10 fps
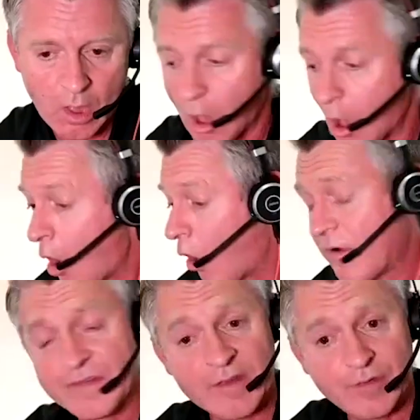or even
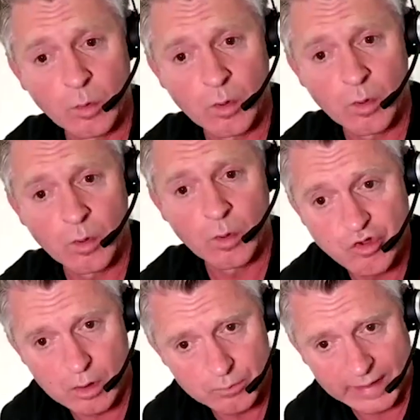if you want to control
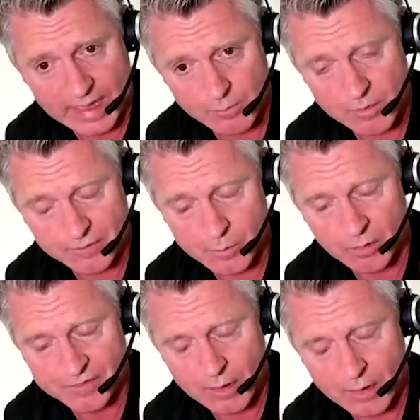the camera from your
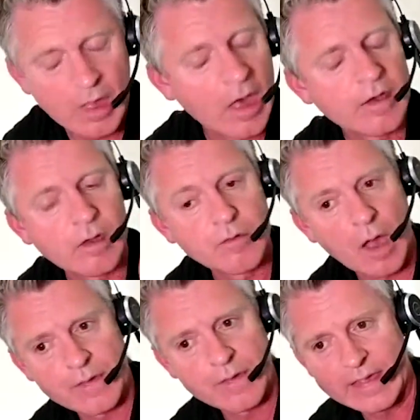phone, you don't
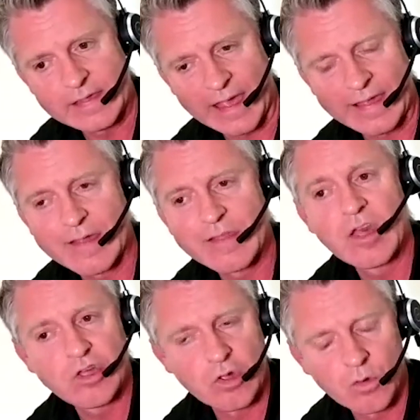need any
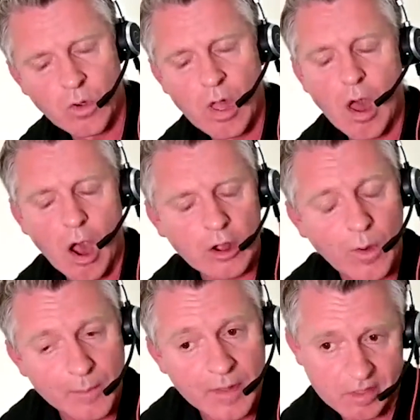additional
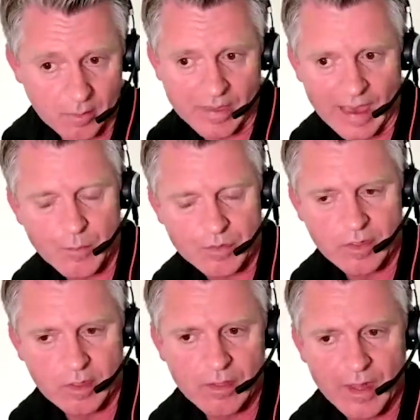equipment to be able to do
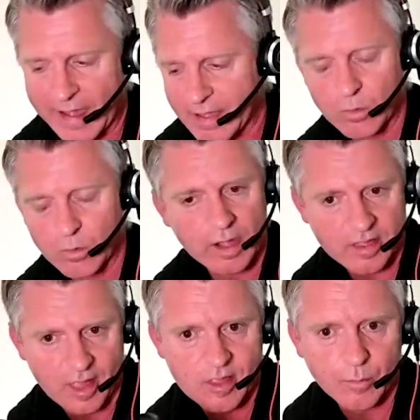that. It's all
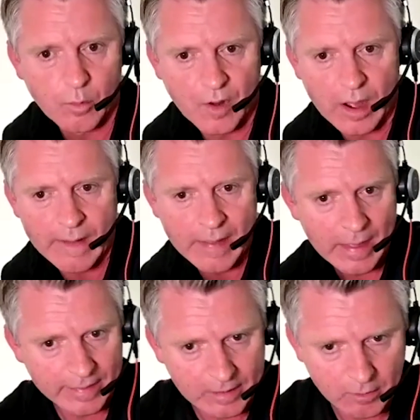accessible via
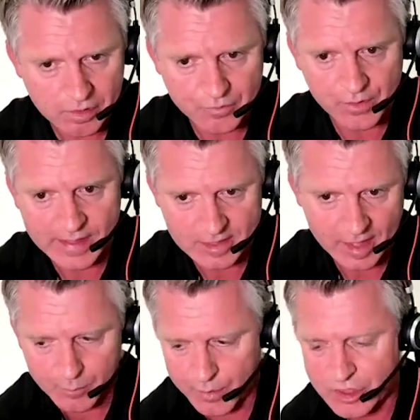Nikon's free
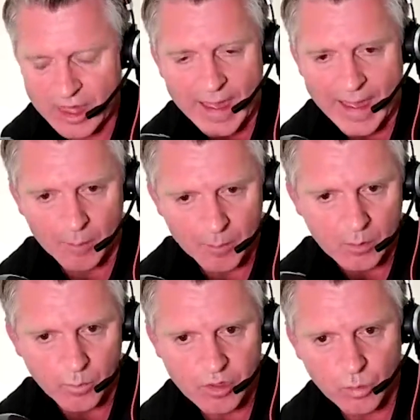SnapBridge app,
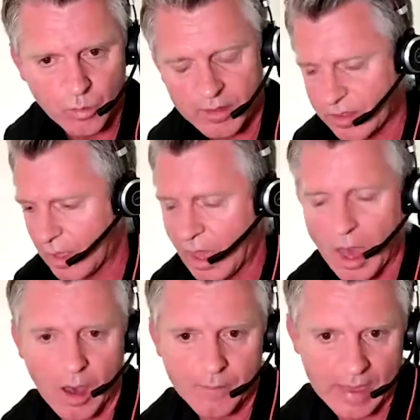which works
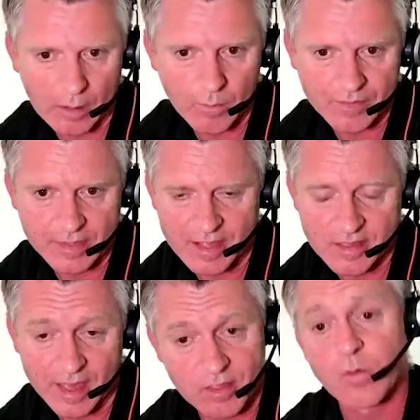with the D6,
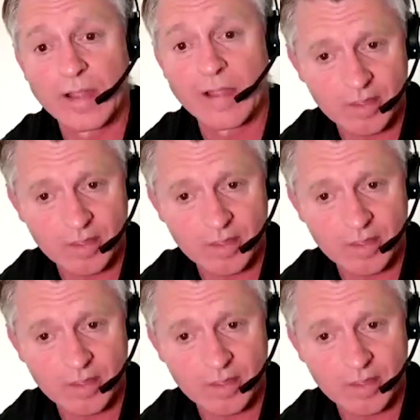as well as